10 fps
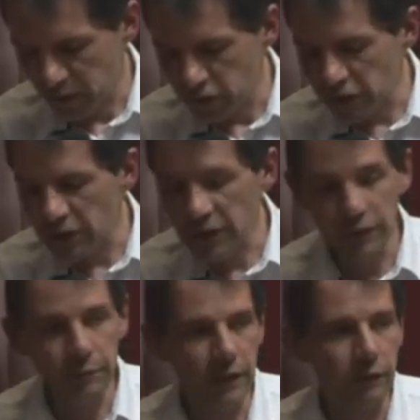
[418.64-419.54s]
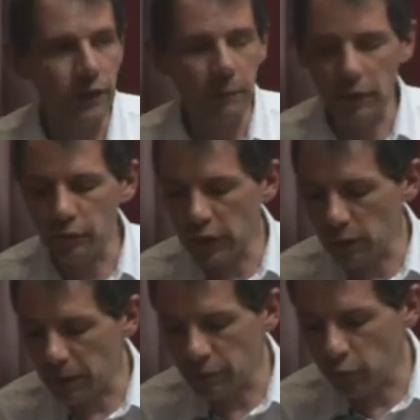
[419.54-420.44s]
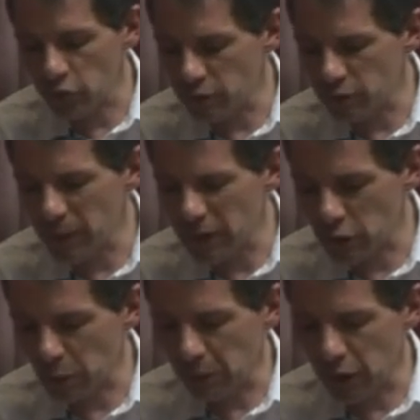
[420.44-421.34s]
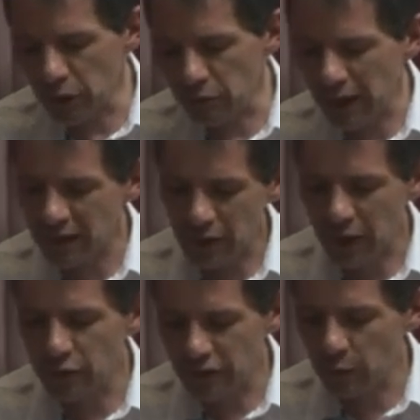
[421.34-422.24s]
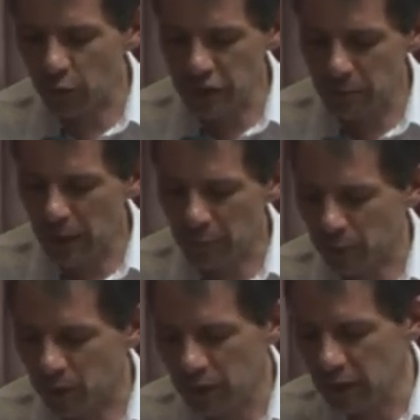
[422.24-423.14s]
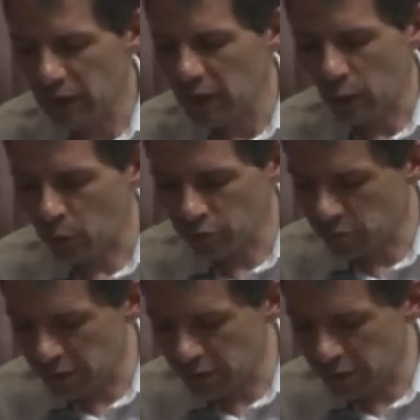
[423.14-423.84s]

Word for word: She did give me the, send me the video, but unfortunately it was a bit too blurred with us. I could see what she meant, but I wasn't.